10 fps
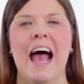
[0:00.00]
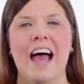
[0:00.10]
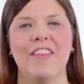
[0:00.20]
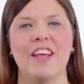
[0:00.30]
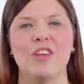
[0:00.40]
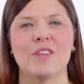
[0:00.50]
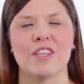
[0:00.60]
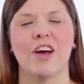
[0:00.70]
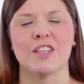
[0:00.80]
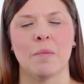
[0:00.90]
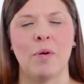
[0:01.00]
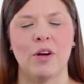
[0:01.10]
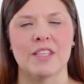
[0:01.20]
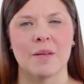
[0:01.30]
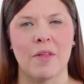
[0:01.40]
and that you start to
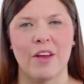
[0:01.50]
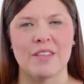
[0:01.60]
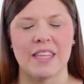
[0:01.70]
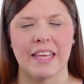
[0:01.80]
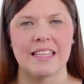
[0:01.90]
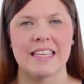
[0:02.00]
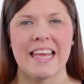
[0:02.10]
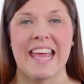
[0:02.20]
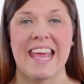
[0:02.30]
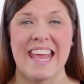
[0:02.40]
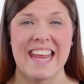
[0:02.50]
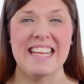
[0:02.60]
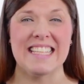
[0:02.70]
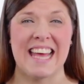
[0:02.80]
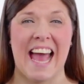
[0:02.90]
put some of those things
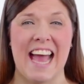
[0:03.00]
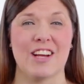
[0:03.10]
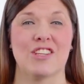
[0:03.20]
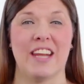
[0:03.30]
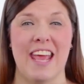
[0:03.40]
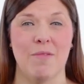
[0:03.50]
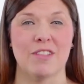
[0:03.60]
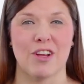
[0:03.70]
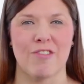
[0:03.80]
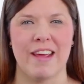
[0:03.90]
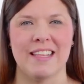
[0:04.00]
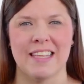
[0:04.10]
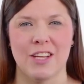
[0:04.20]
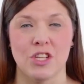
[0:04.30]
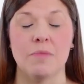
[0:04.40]
into action. It was a great
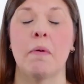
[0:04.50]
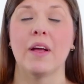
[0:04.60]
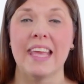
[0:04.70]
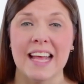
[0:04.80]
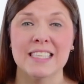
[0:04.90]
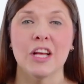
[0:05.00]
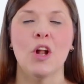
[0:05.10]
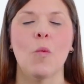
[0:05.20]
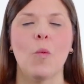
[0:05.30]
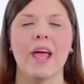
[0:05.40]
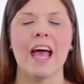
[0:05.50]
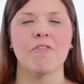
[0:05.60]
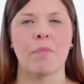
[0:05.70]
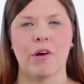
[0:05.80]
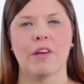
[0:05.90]
session. But yes, we
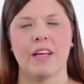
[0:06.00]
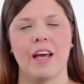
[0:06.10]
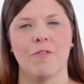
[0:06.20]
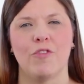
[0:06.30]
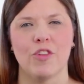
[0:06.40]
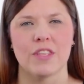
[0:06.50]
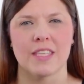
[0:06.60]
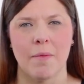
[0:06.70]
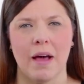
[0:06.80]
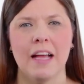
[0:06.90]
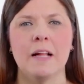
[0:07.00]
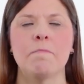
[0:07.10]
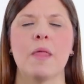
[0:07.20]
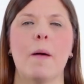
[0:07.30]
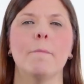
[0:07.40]
have broken up for the summer,
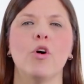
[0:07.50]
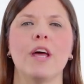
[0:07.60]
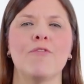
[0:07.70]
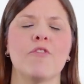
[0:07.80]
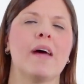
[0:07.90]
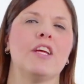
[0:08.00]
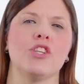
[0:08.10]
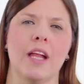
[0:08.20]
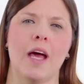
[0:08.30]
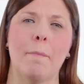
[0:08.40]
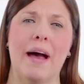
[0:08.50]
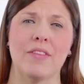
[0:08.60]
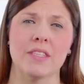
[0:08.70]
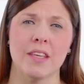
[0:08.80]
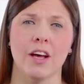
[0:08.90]
and more information
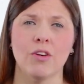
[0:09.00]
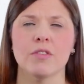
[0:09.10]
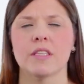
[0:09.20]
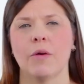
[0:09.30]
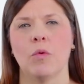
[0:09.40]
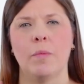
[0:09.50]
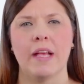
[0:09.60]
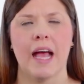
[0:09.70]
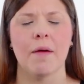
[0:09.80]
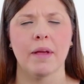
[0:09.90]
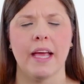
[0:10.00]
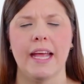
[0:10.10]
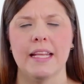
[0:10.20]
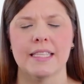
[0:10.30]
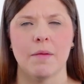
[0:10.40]
about the circles that will be coming
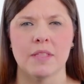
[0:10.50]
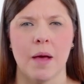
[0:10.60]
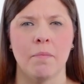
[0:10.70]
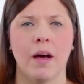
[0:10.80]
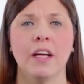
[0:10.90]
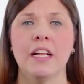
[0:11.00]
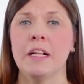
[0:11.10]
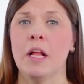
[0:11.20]
in September